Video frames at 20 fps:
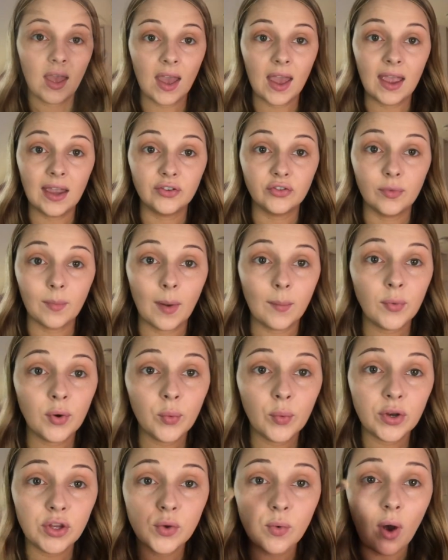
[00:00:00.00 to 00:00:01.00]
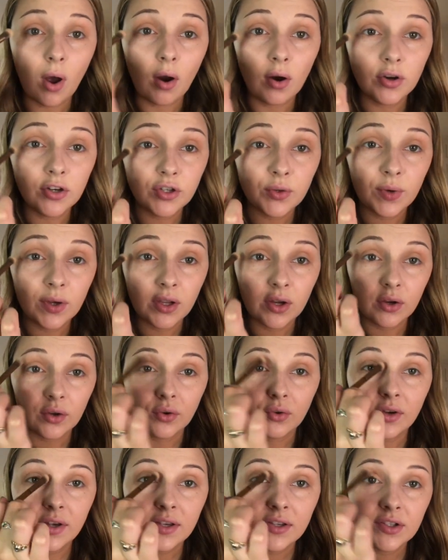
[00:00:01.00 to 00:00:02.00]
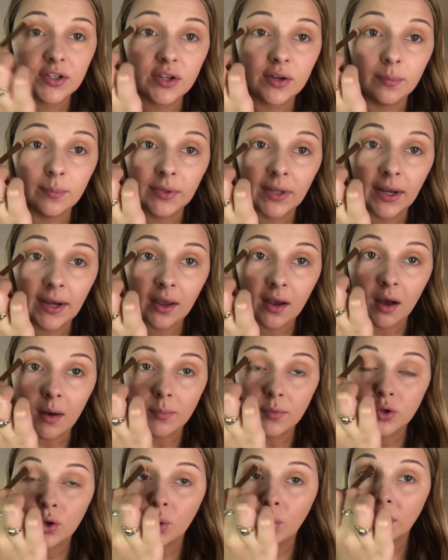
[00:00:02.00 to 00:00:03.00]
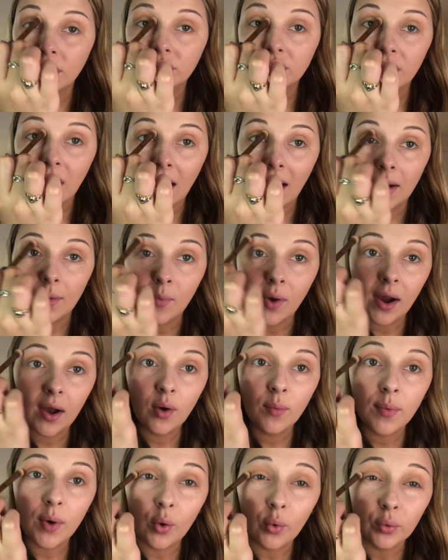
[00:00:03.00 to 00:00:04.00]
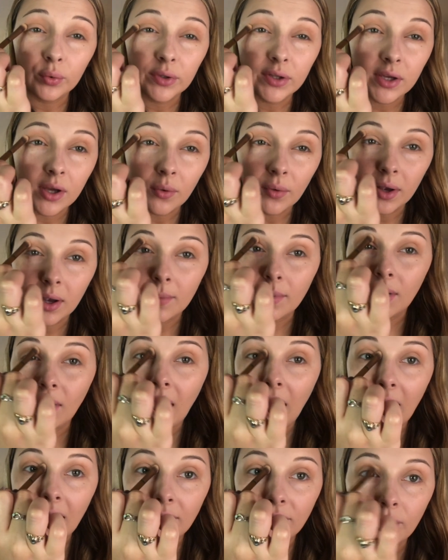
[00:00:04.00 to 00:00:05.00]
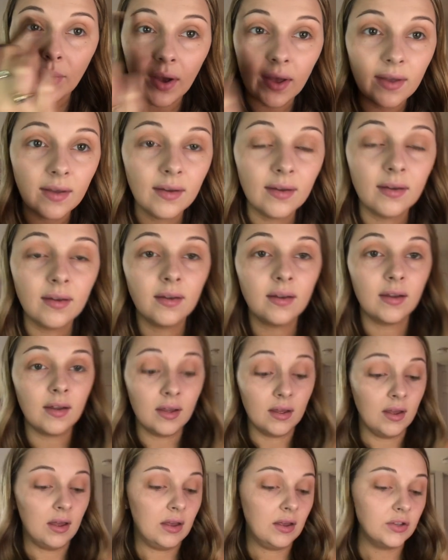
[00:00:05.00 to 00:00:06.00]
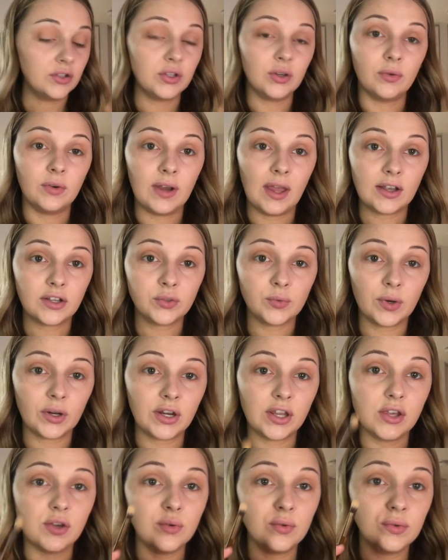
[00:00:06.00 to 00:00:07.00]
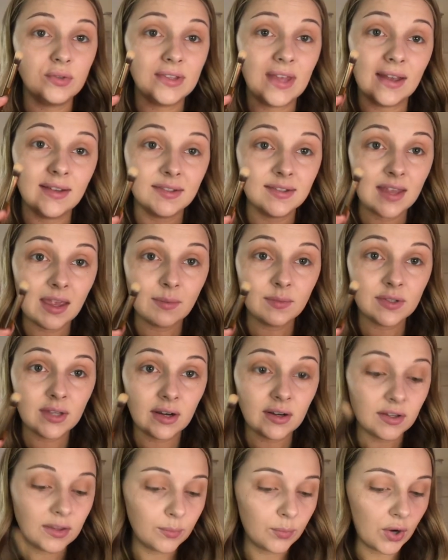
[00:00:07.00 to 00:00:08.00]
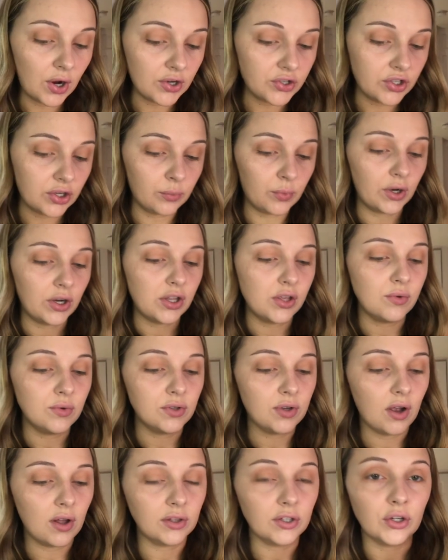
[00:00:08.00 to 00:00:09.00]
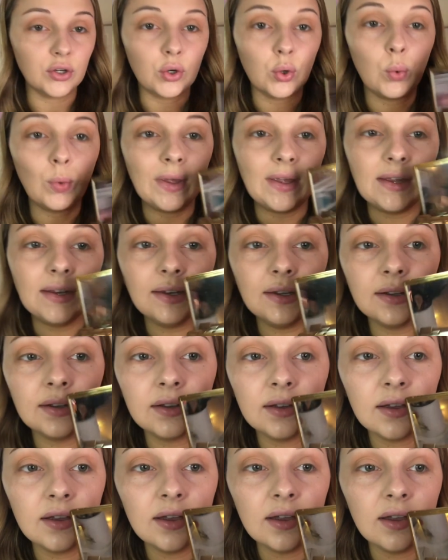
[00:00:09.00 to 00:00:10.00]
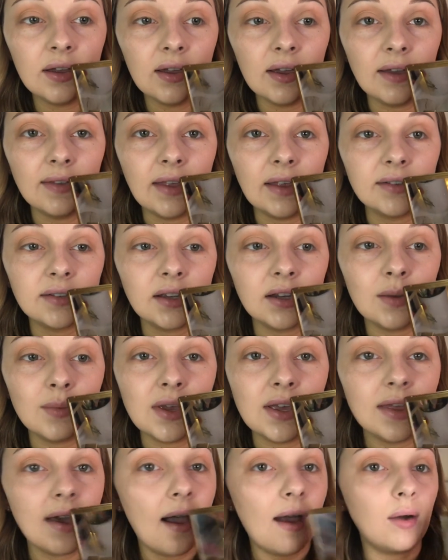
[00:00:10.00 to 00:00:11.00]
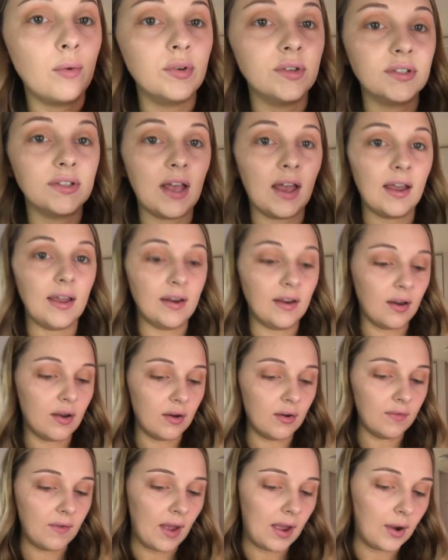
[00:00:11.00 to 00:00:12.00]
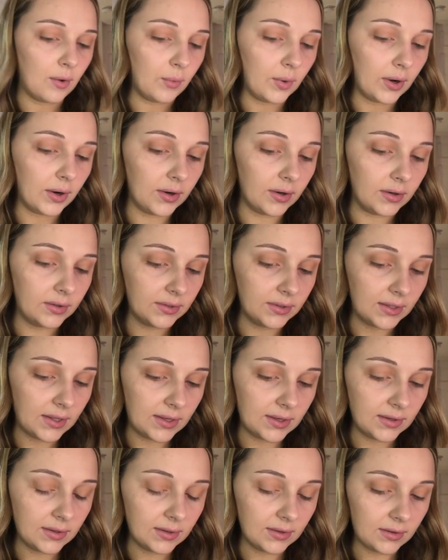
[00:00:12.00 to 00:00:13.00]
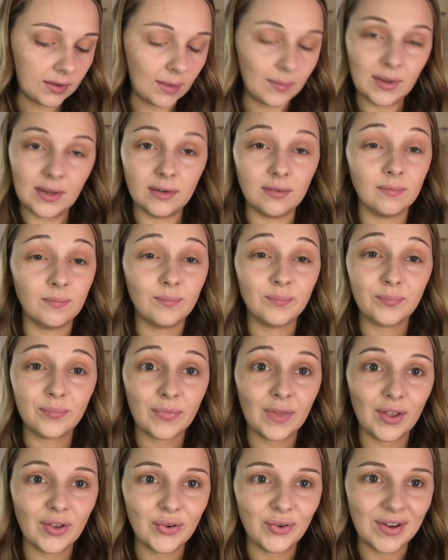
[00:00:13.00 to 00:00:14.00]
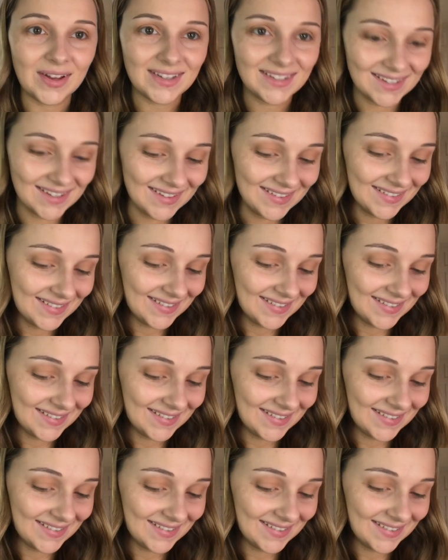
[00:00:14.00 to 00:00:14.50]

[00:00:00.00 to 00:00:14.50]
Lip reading: And remember, when you are doing your crease, you're blending up towards your eyebrow, but only going about halfway. So next, we're going to use that same side of the brush and we're going to use color Queen. And that's going to be the outside of our crease.